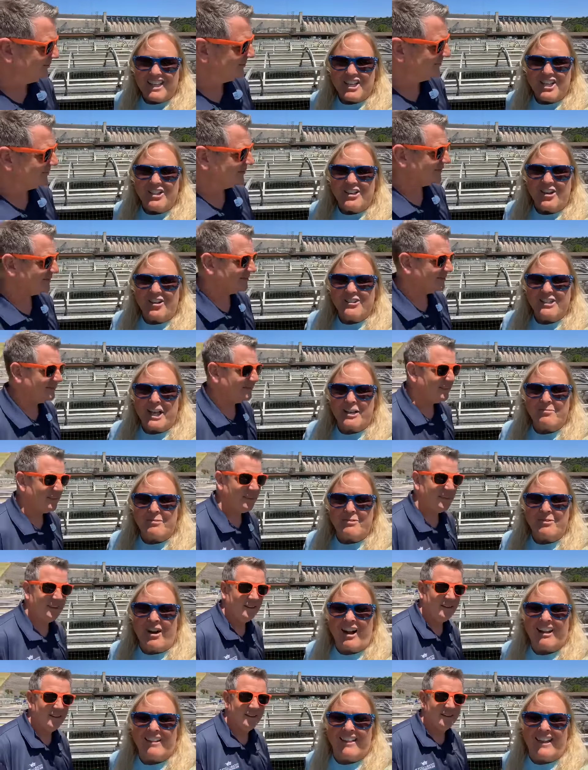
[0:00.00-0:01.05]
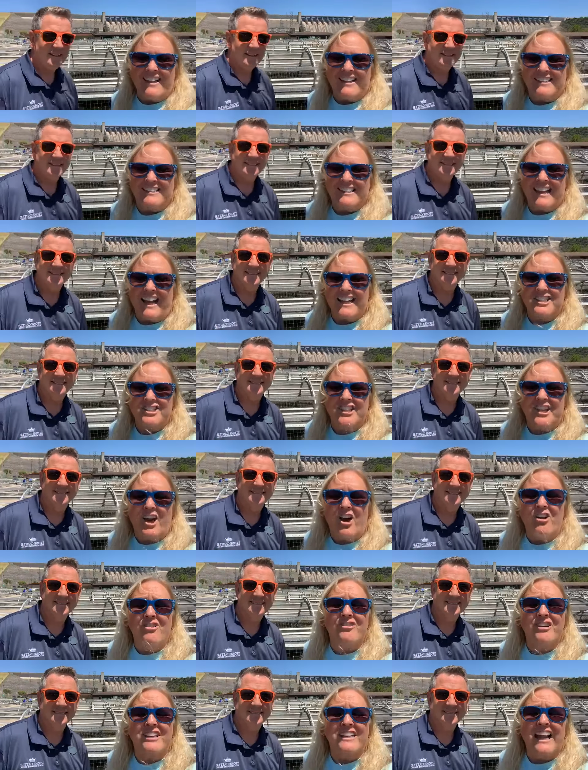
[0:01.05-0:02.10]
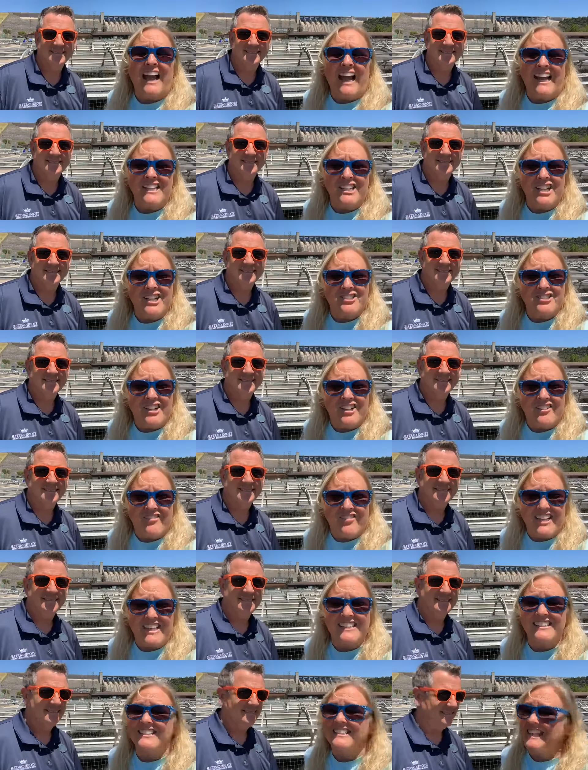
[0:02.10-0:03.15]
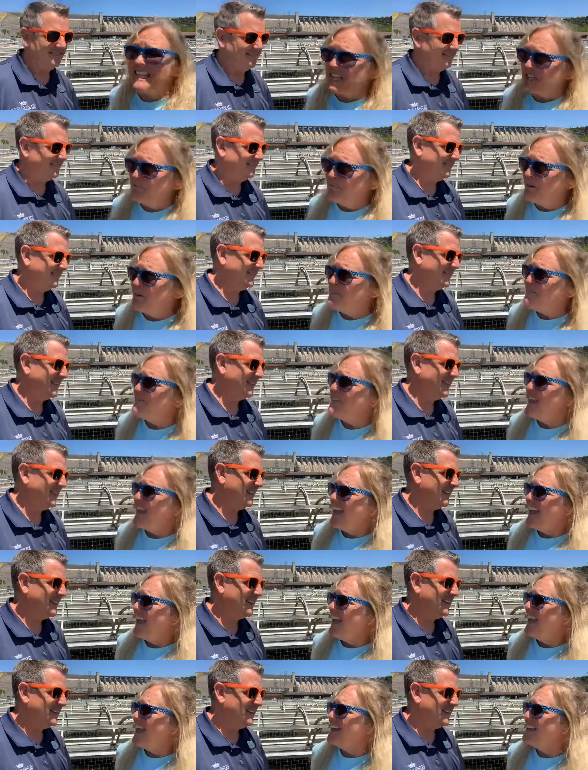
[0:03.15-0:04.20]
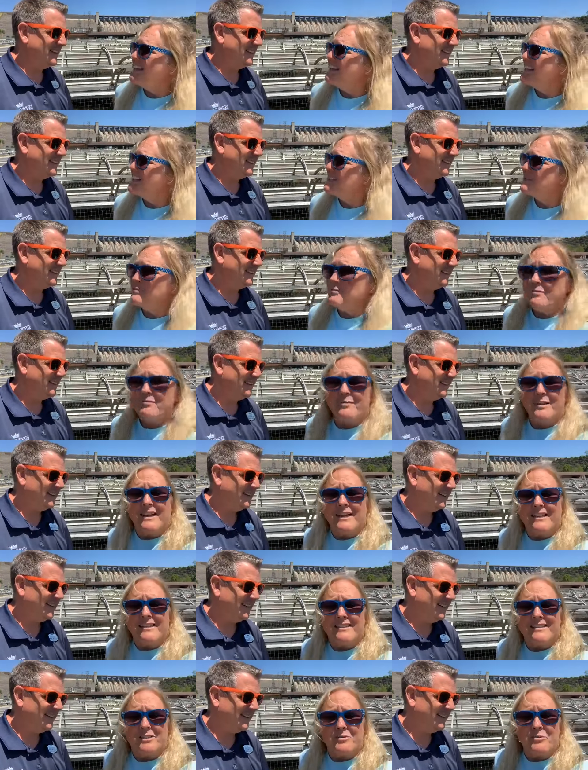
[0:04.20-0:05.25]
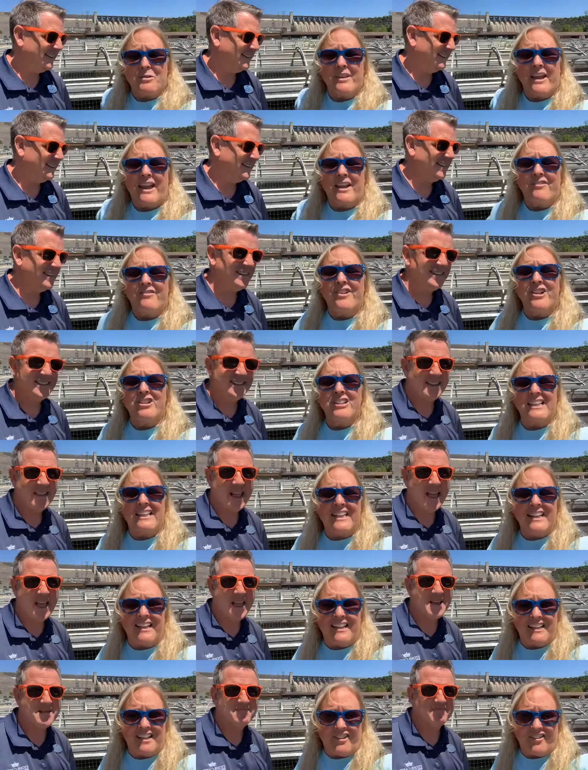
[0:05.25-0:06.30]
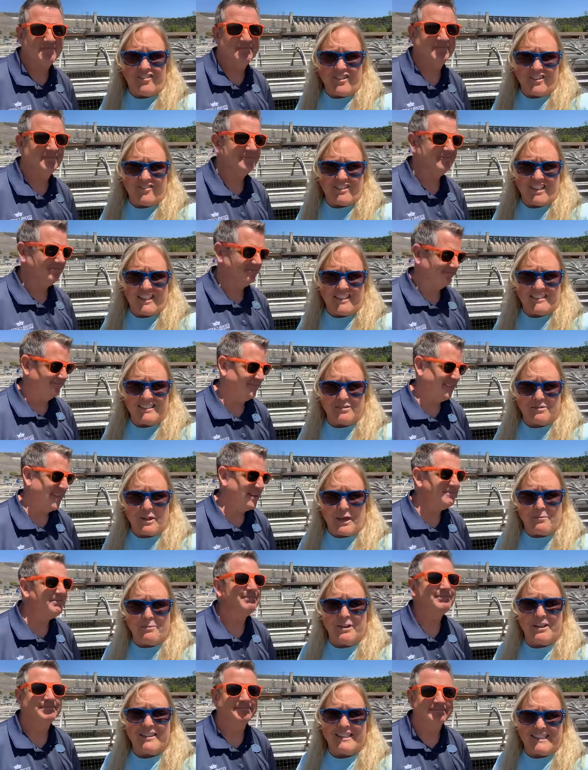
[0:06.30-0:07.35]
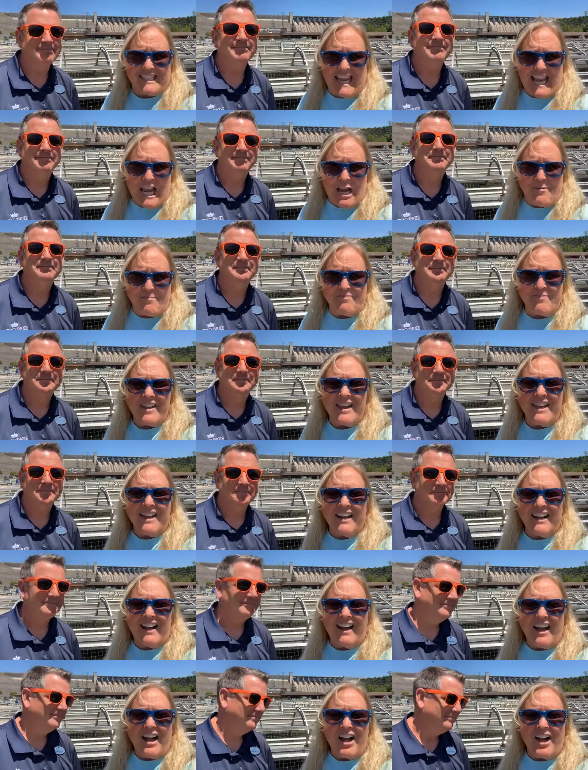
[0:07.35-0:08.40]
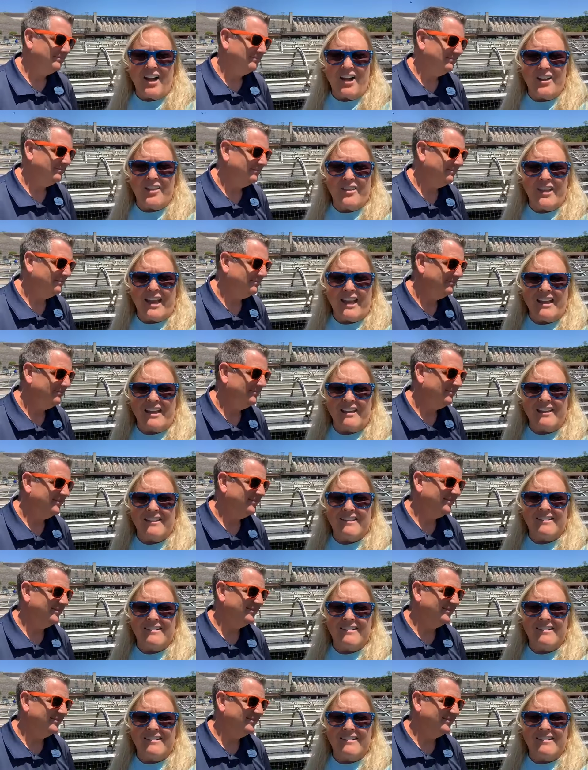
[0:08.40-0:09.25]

Speaker 1: You know, Table Rock Lake is actually over 900 feet deep and it's it when they filled it in in the 50s when they built the dam uh, they